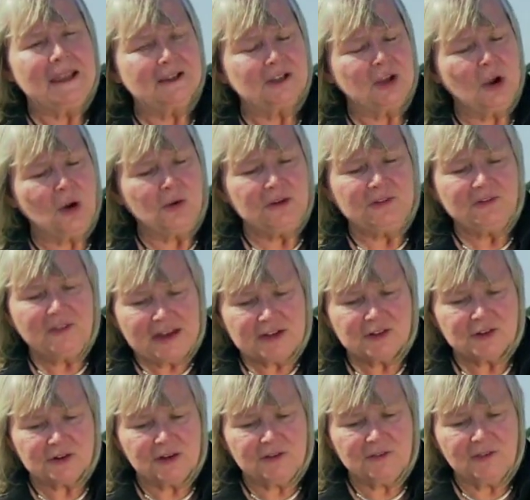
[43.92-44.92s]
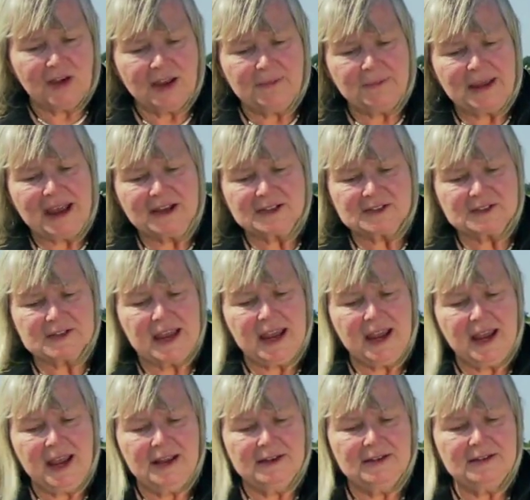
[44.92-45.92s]
co-inventor of IMAX,
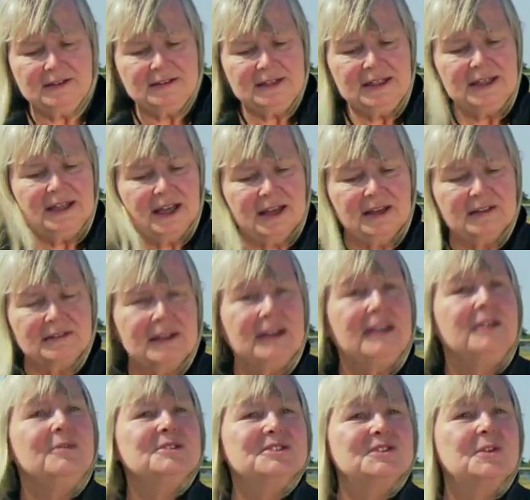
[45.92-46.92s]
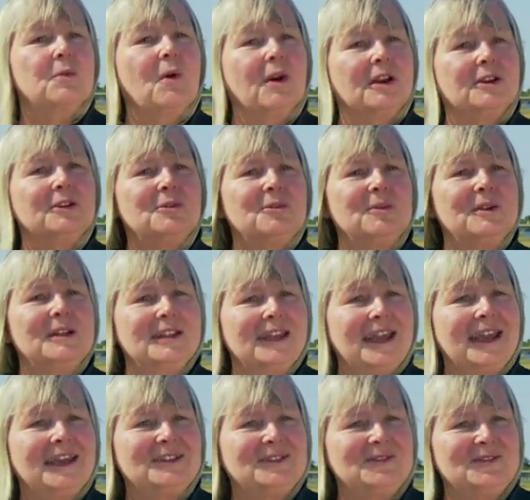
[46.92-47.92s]
and he was the one who really
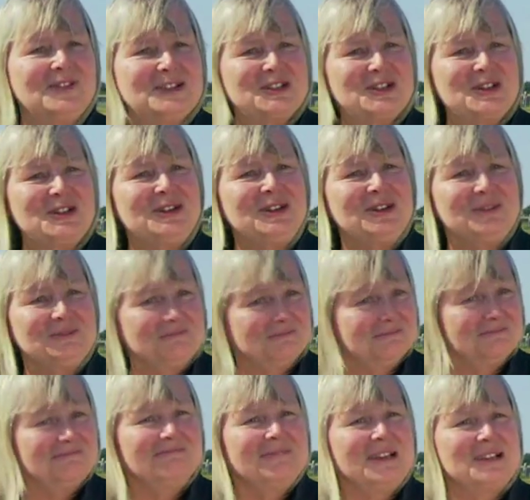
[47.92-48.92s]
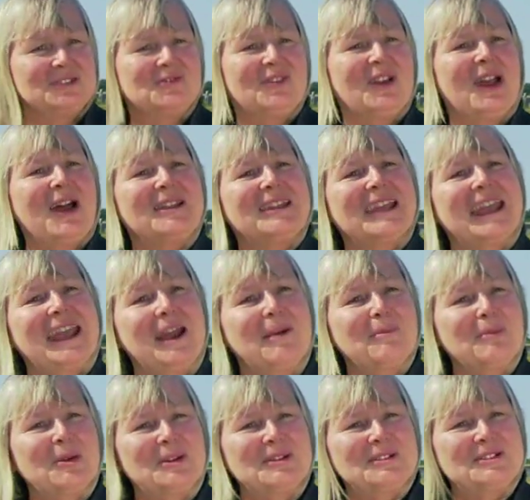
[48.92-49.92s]
had the vision, you must fly the
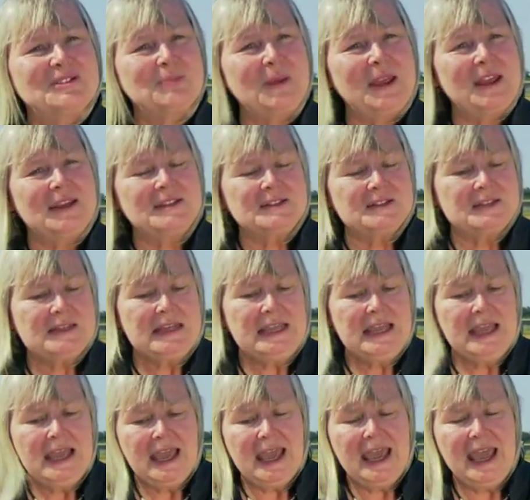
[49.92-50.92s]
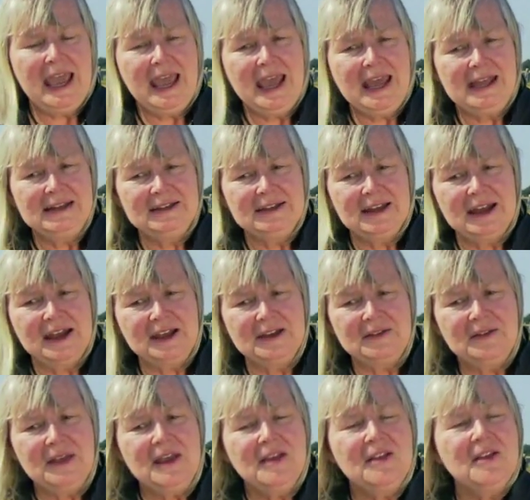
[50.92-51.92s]
camera in space. And
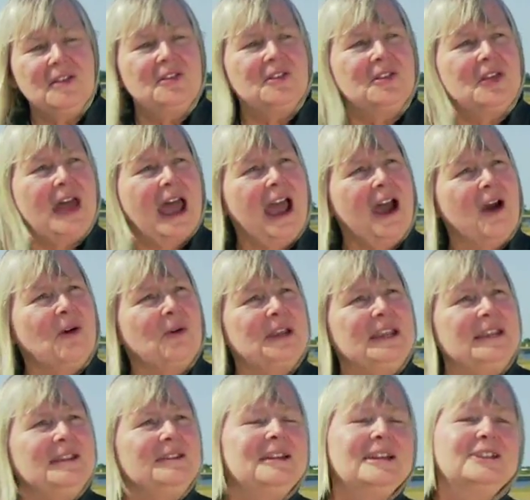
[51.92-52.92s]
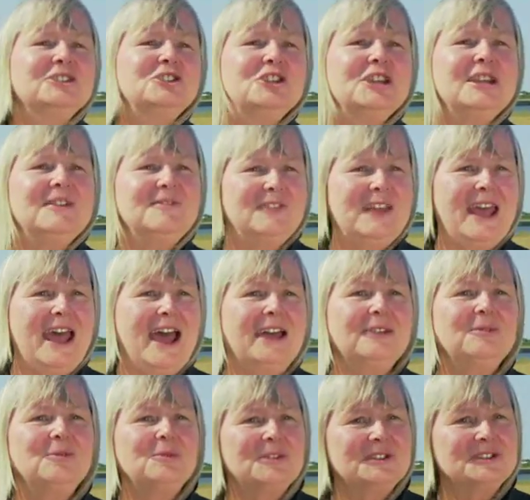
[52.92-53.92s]
how he achieved that
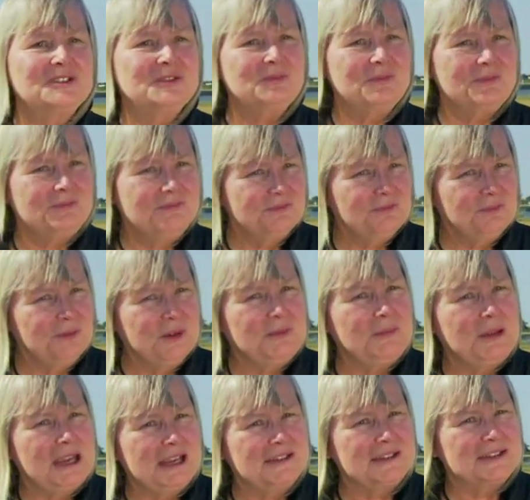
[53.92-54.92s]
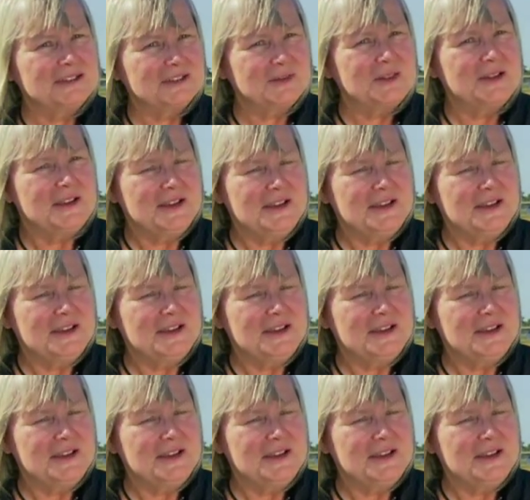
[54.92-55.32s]
was we made this